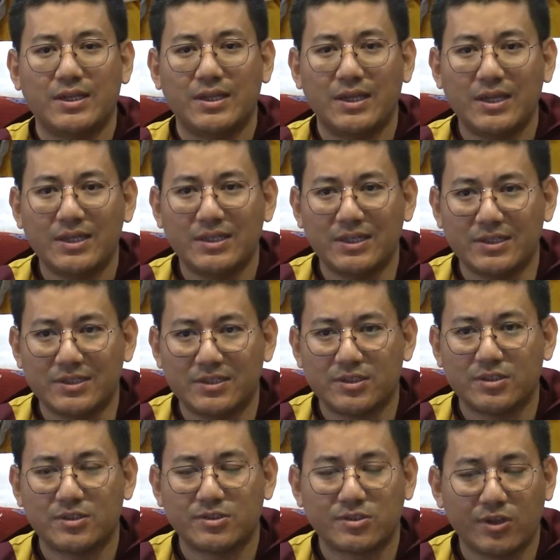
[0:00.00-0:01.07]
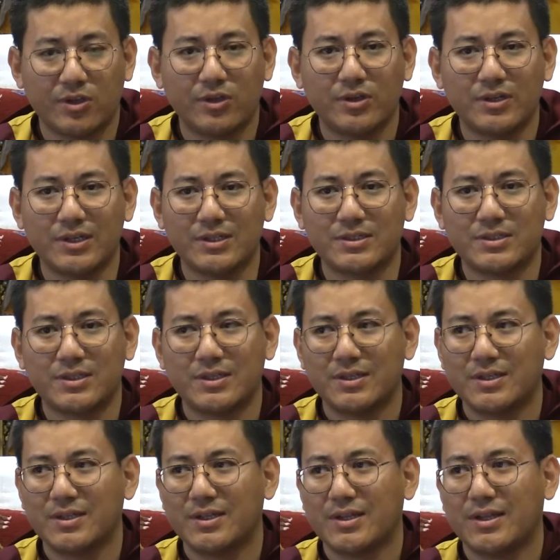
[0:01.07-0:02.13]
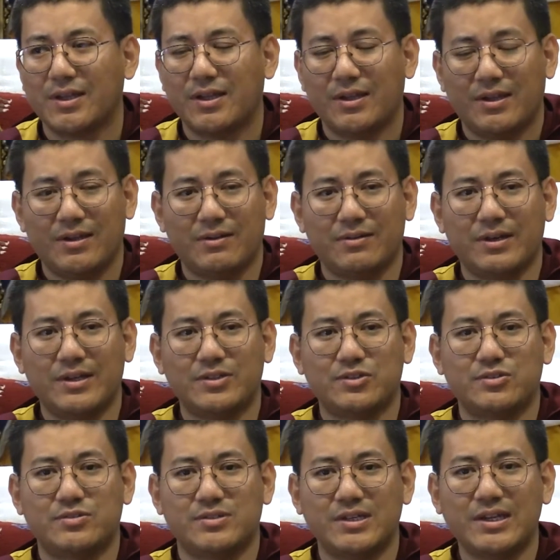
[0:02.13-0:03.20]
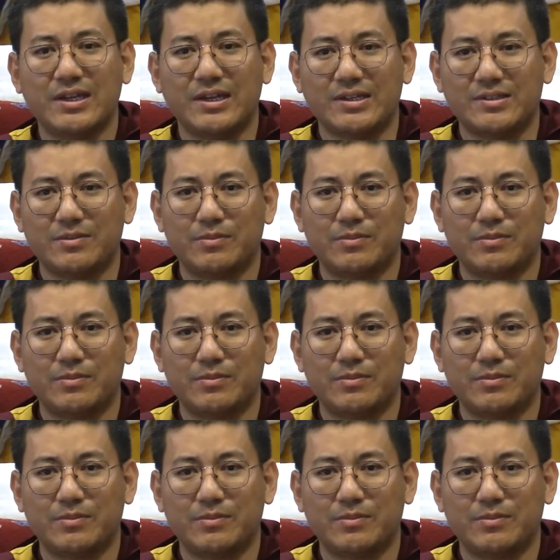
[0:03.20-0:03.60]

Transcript: Eat it, swallow it, all right, drink it,